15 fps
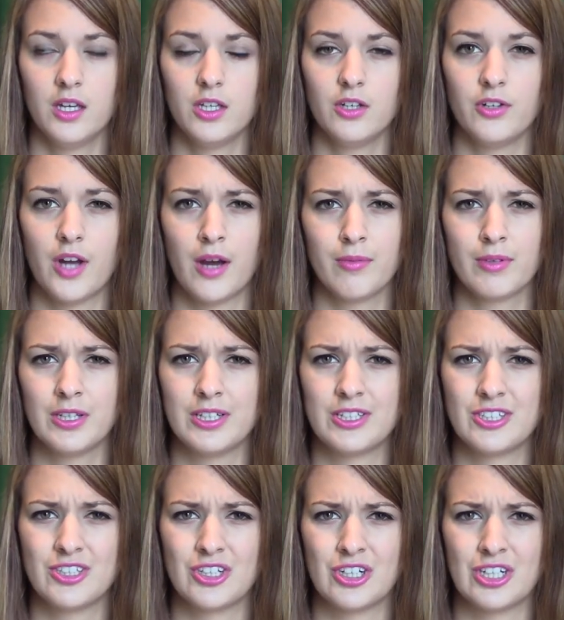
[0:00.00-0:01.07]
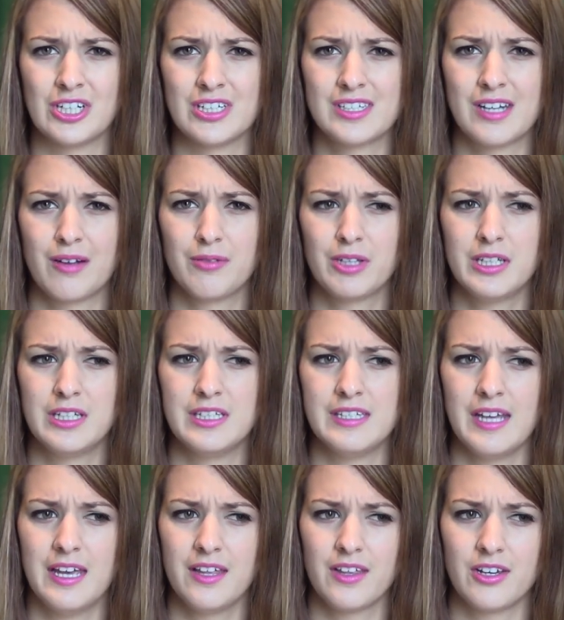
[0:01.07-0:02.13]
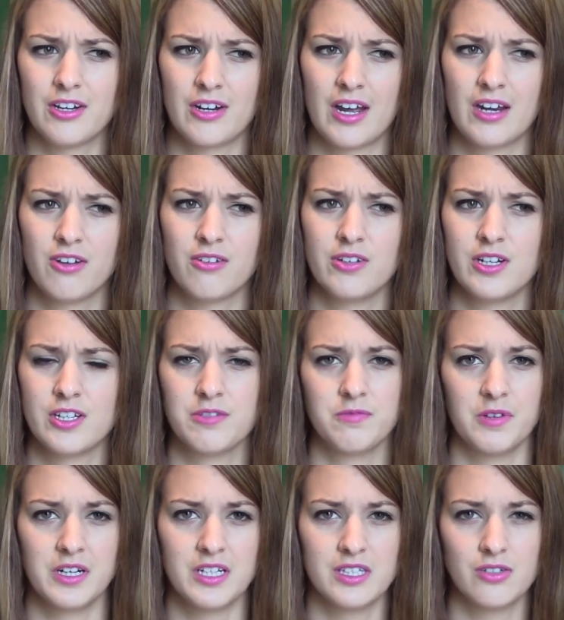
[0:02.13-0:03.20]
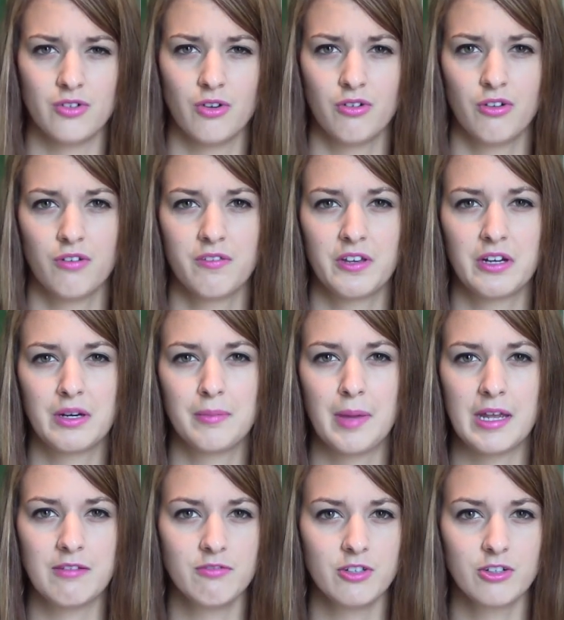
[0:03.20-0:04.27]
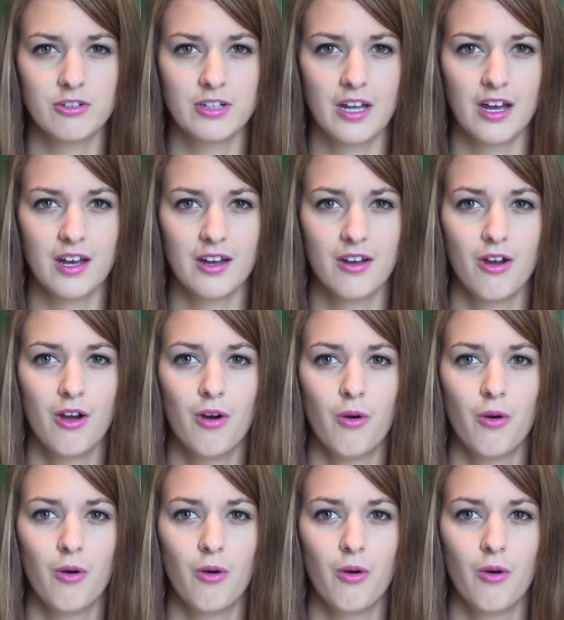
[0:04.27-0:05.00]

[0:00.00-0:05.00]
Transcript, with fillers: you're not really sure, it's not really a date, like you're kind of going as friends, you don't know if they're going to pay for you or not.